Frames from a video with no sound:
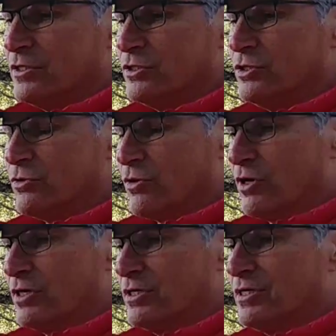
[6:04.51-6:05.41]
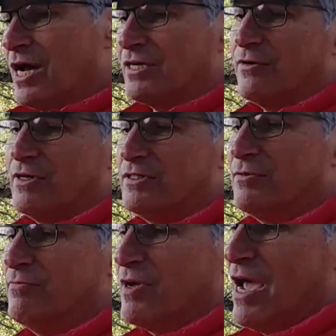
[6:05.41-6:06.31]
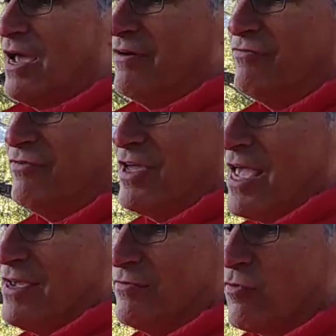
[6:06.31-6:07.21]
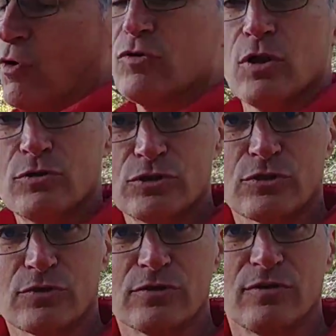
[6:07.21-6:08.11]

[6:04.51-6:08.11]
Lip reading: you're not going to have a roll closure,